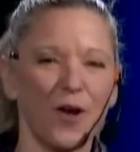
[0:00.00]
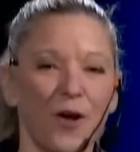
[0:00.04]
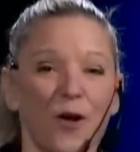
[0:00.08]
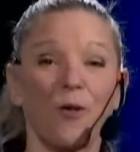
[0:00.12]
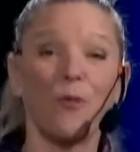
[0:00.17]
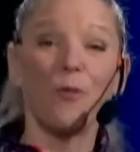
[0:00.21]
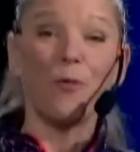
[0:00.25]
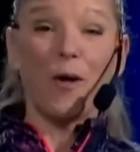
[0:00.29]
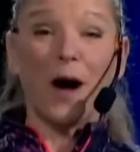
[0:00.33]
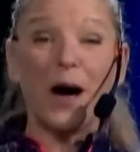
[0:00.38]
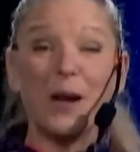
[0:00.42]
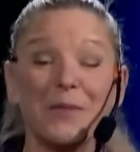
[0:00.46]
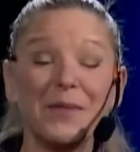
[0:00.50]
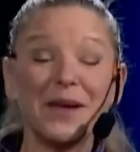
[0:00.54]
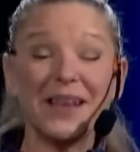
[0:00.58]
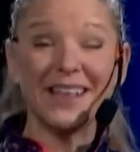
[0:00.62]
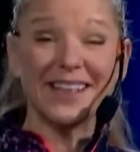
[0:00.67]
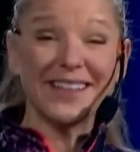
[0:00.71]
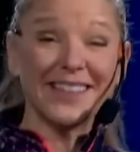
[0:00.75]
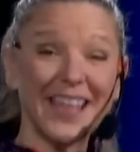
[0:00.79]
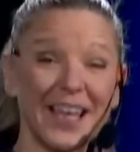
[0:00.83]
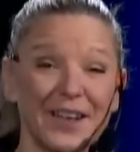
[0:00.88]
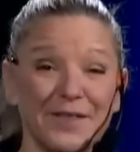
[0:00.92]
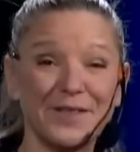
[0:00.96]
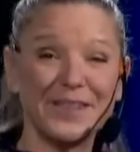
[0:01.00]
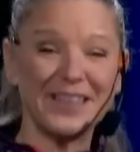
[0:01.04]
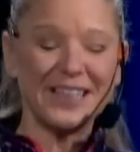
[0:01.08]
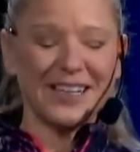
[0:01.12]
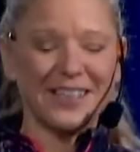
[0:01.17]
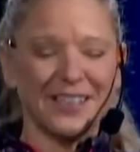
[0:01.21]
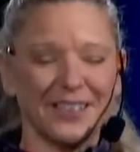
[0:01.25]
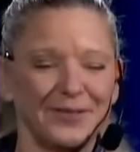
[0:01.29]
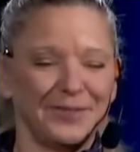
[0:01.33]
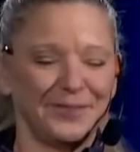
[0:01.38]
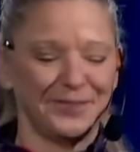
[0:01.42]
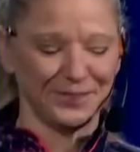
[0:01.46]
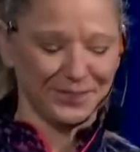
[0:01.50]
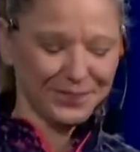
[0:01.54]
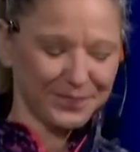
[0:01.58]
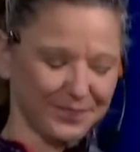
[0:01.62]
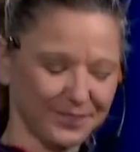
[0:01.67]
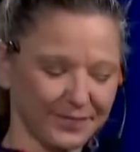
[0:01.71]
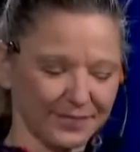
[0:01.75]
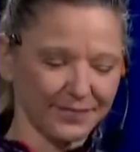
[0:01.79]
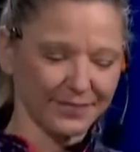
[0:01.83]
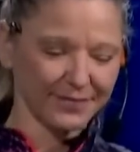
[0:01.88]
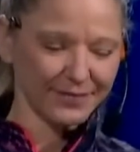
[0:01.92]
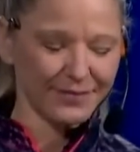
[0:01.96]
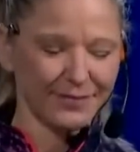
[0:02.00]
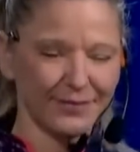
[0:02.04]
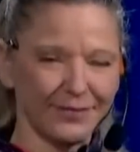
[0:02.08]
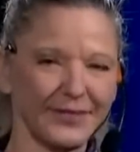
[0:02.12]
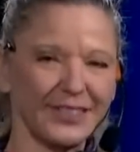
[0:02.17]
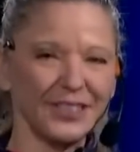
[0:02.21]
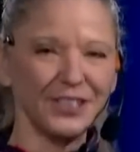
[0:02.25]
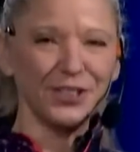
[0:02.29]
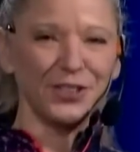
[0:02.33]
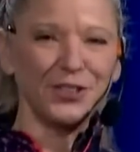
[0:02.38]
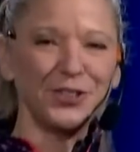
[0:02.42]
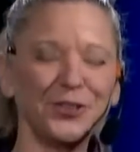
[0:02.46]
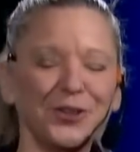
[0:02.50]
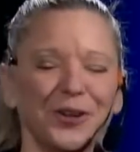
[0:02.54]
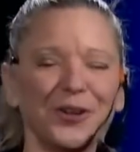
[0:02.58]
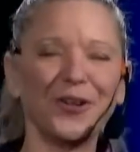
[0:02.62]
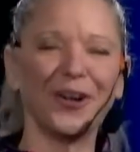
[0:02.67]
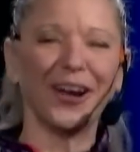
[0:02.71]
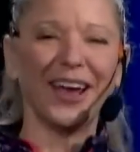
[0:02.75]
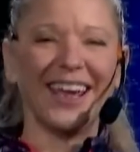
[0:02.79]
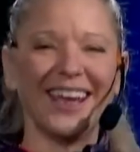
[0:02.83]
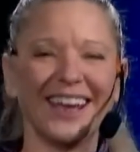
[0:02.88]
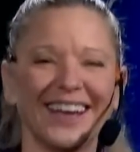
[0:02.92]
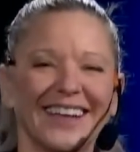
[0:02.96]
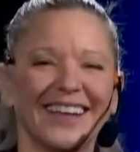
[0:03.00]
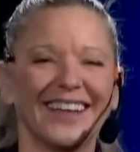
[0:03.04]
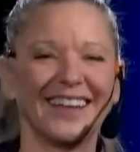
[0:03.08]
1 minute left here. You're doing great.